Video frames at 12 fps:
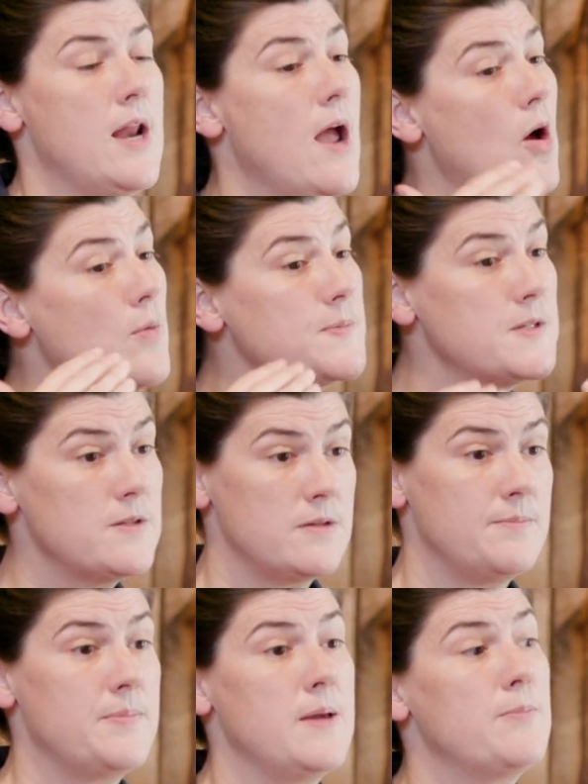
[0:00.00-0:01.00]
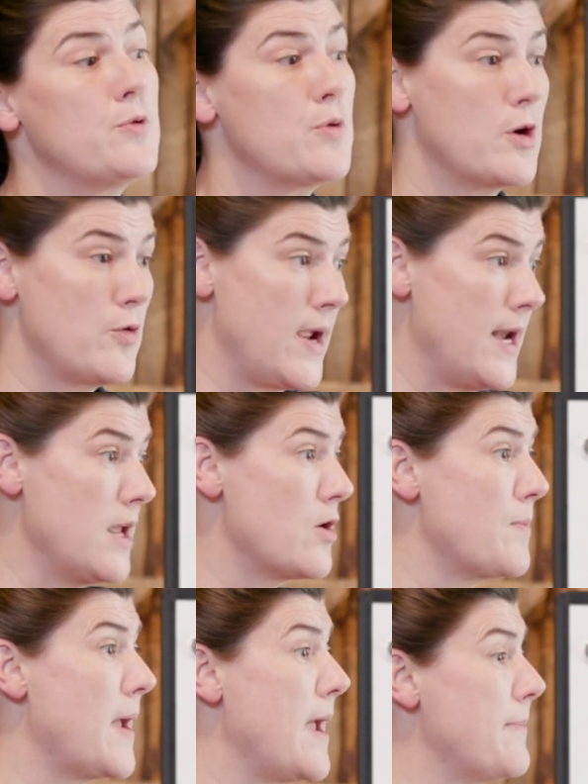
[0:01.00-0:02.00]
It helps the people who are grading
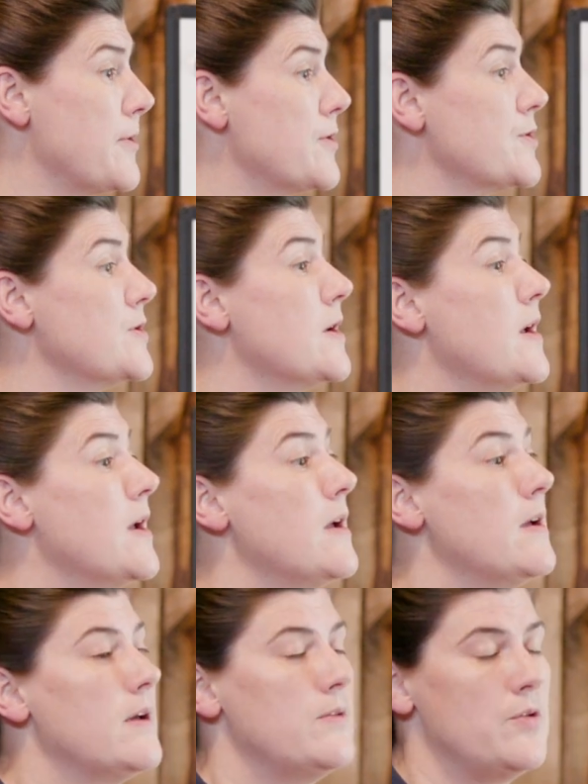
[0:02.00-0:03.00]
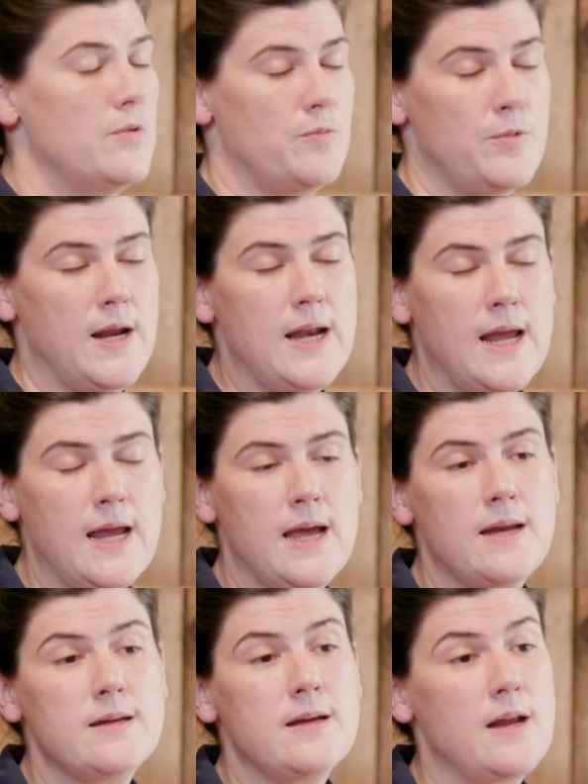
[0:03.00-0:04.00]
your papers reading
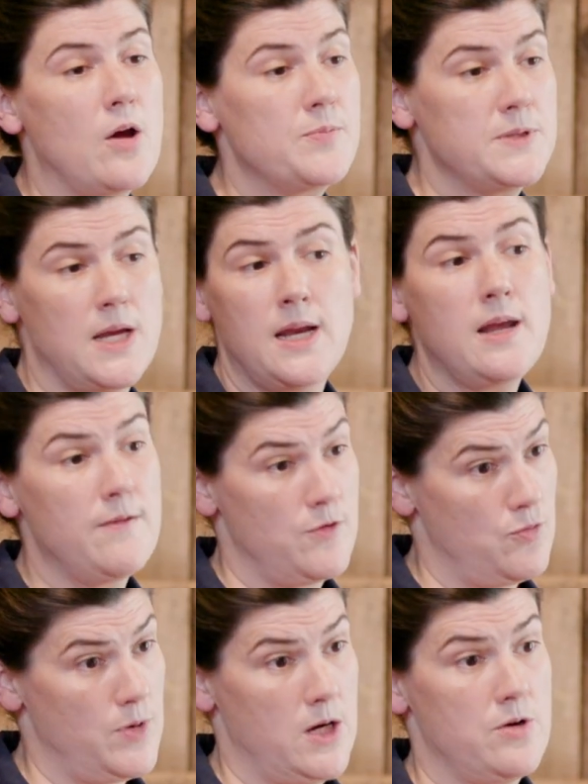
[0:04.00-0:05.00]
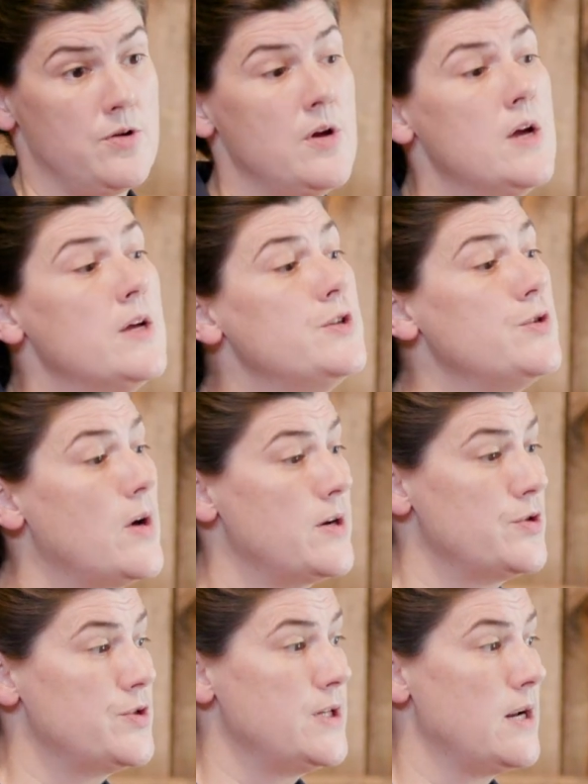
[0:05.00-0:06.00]
it. It helps any of your reader to
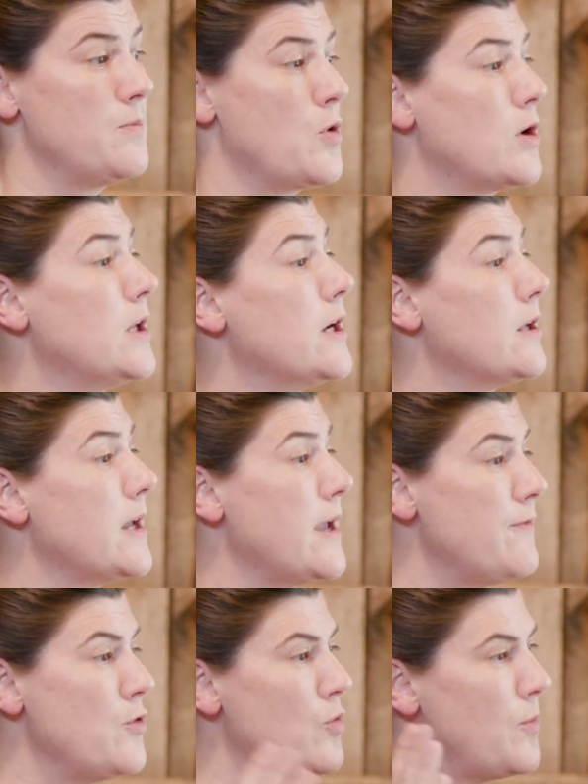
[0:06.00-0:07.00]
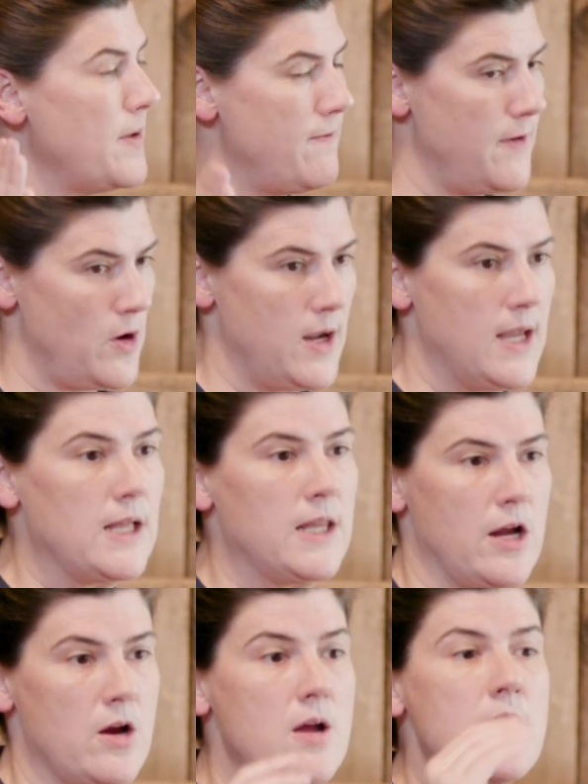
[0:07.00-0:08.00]
understand more clearly if you will be very
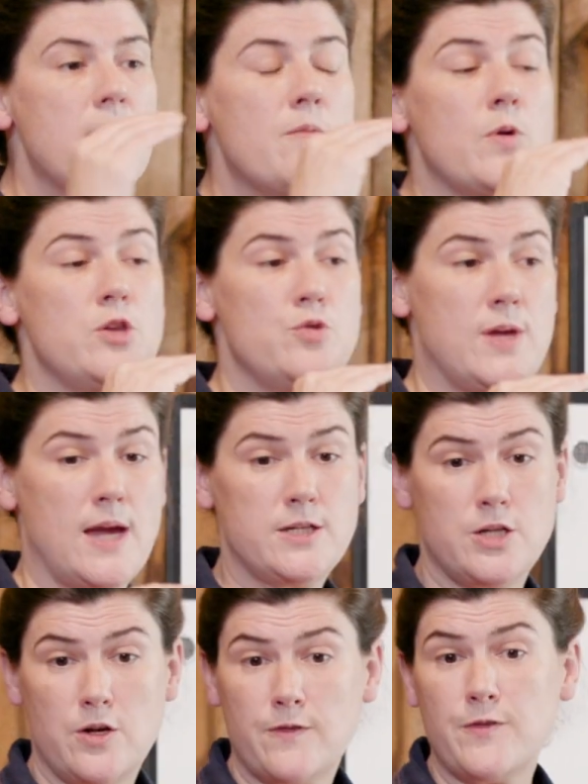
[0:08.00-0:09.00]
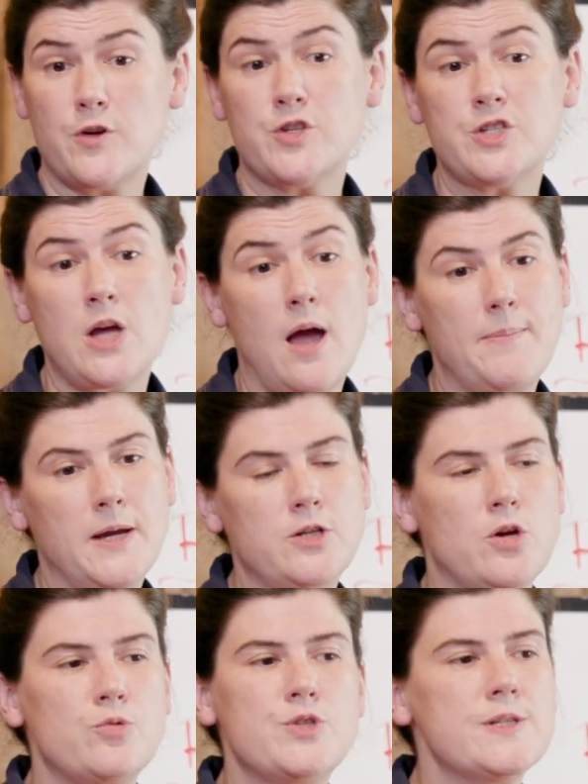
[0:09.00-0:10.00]
clear. When you get to your first
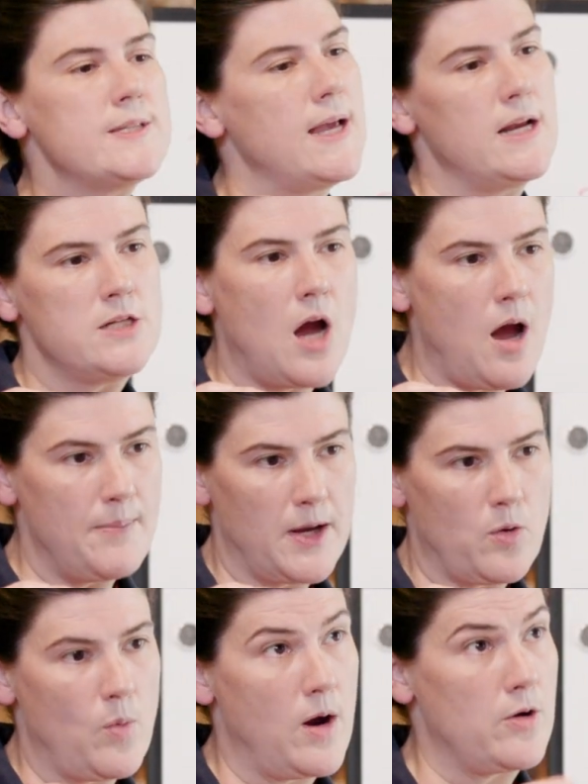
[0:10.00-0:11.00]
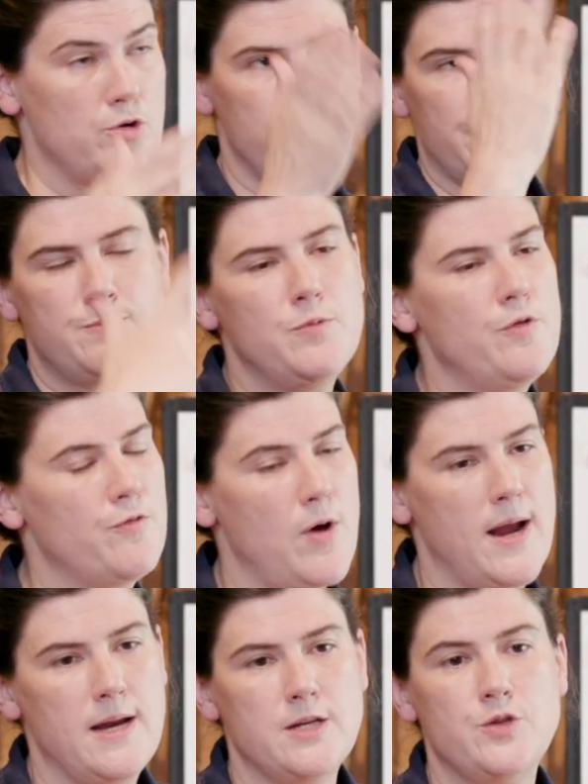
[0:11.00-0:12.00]
topic, don't just say topic 1 or just move
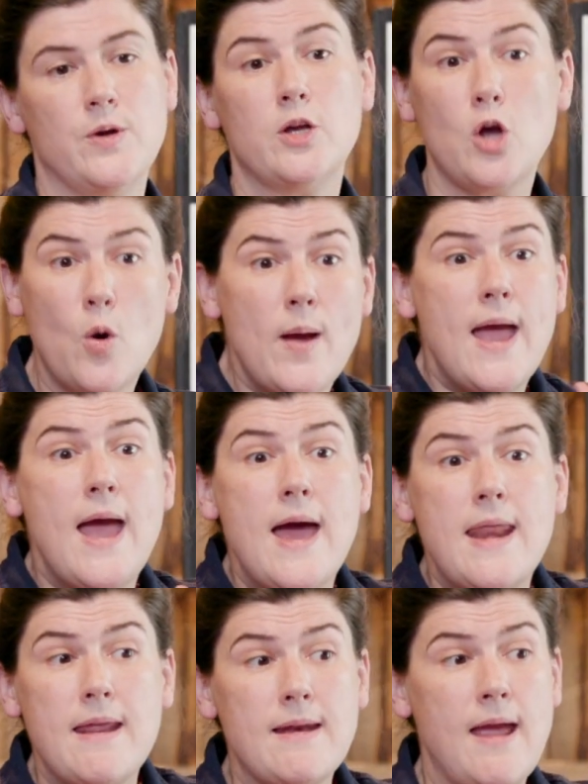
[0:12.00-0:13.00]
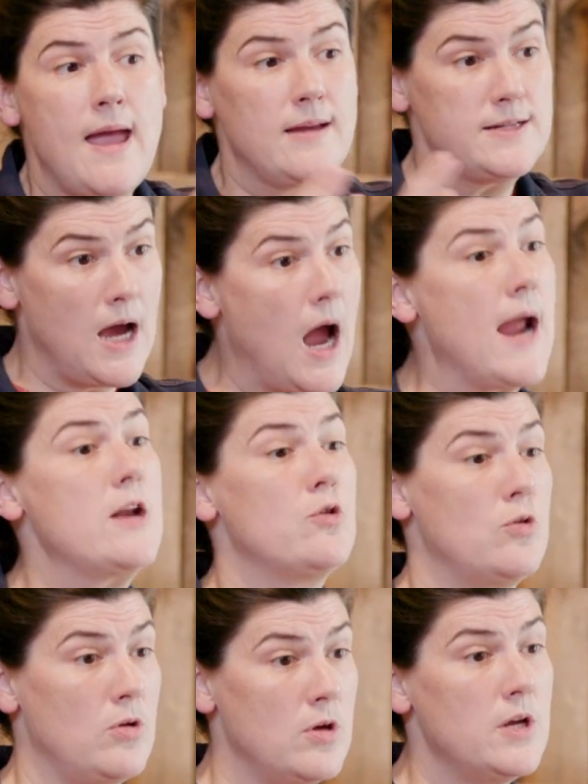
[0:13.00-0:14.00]
right into it. Go ahead and
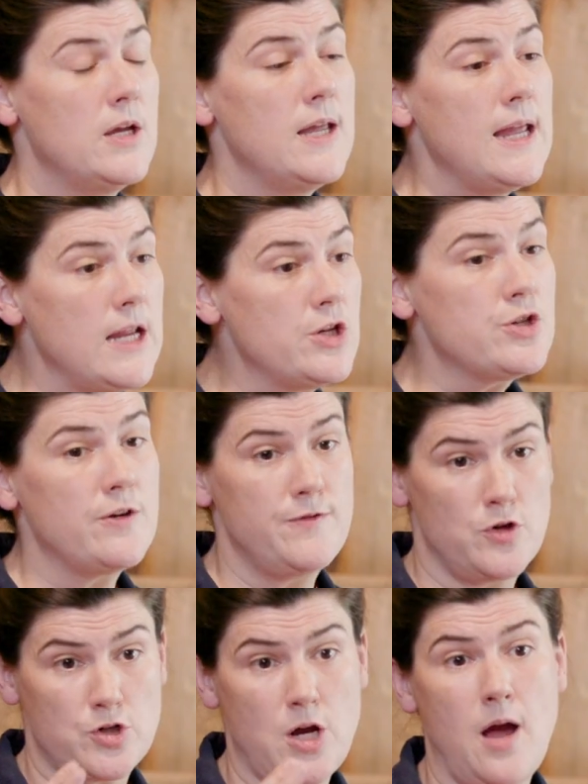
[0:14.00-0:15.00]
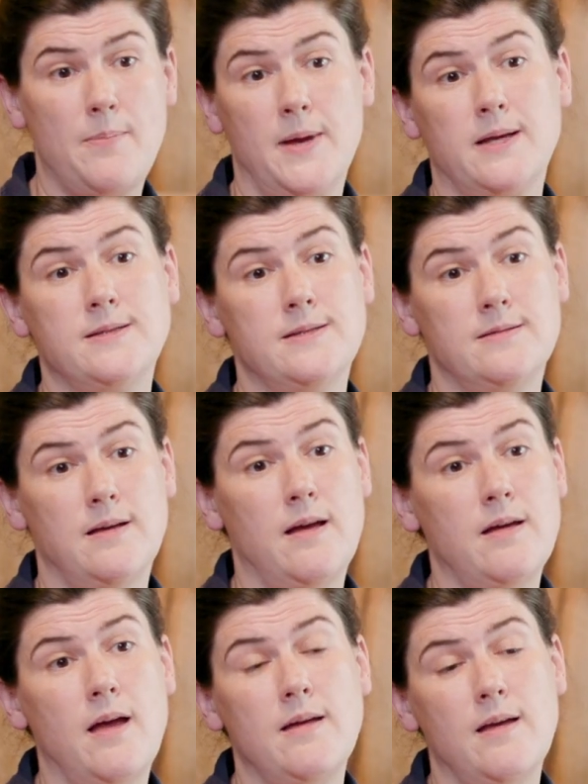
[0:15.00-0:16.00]
title each of your topics.
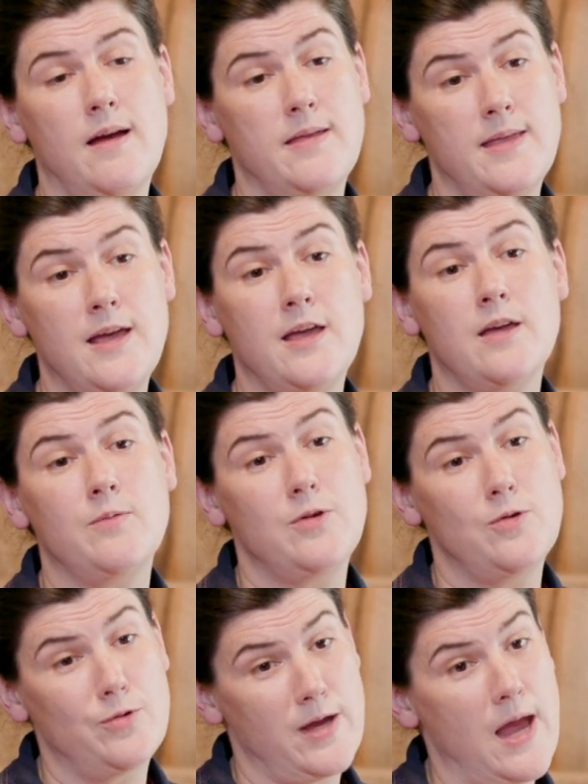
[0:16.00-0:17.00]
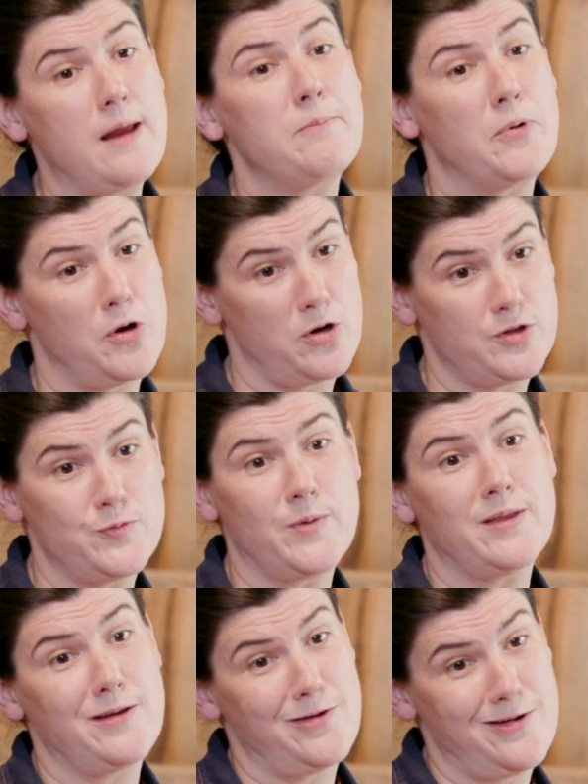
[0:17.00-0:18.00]
I think you'll gain perks
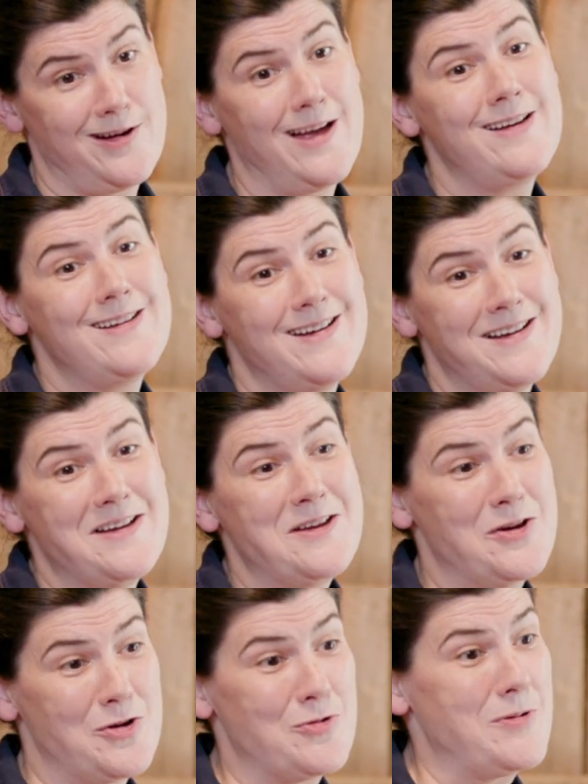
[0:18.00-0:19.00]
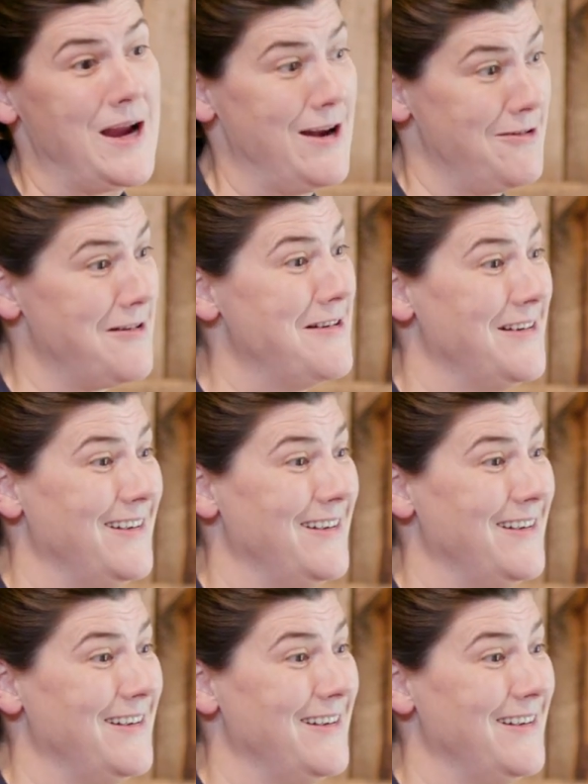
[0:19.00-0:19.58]
with your grader.